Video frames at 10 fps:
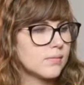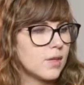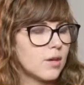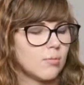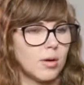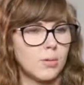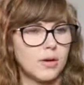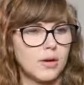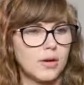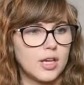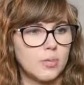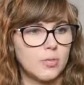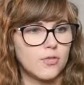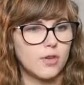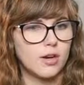Remember, keep
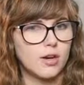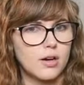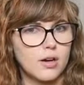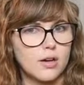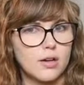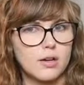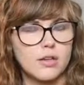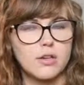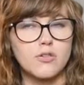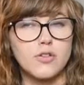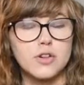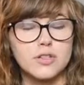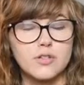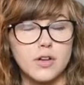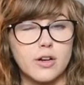your first
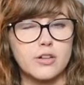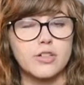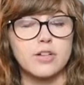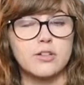finger gentle